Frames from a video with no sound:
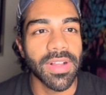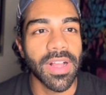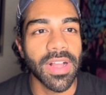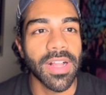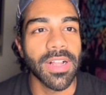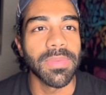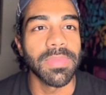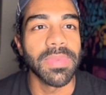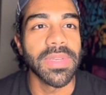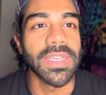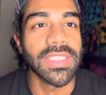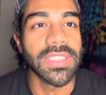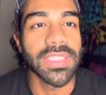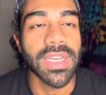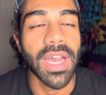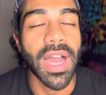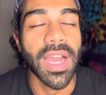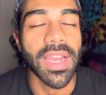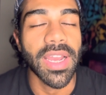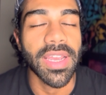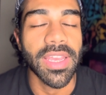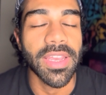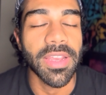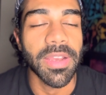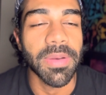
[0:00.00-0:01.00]
I'll be
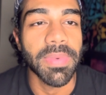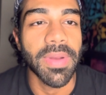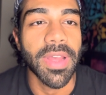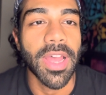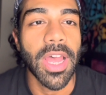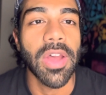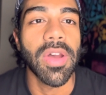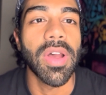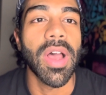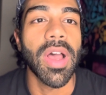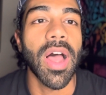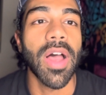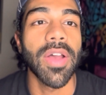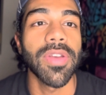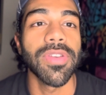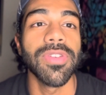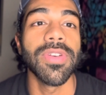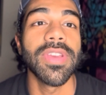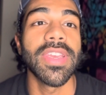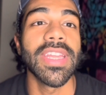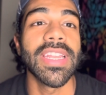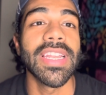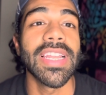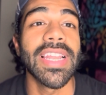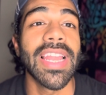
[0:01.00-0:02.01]
talking about how you
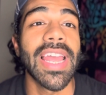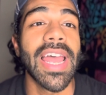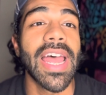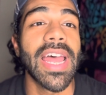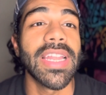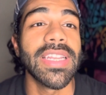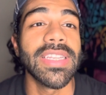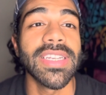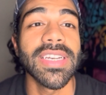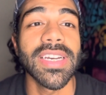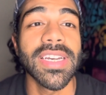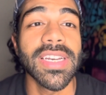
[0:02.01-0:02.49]
can land